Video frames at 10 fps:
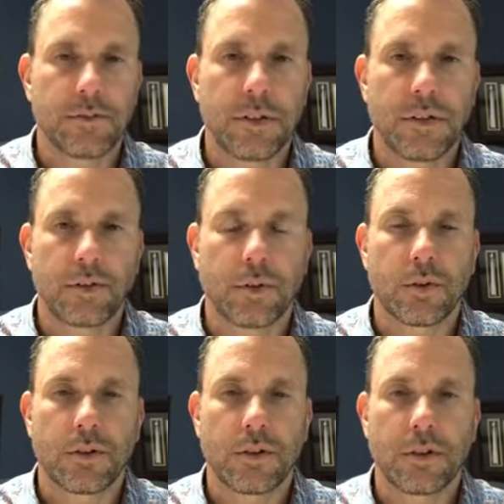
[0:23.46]
feel a
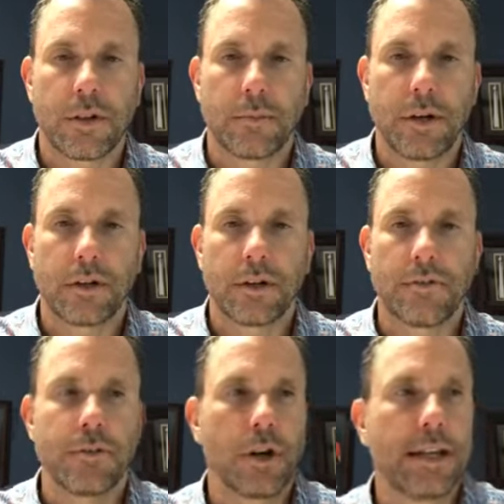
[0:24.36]
certain amount
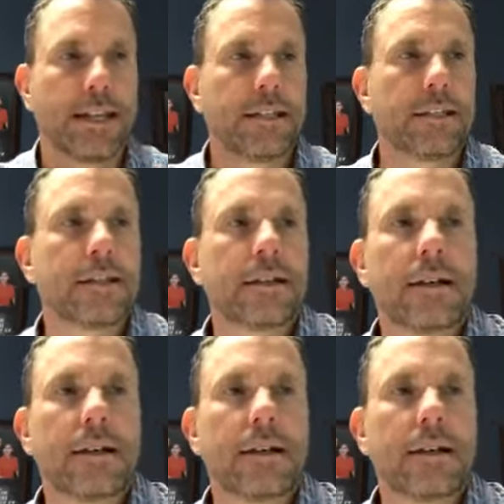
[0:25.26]
of drain.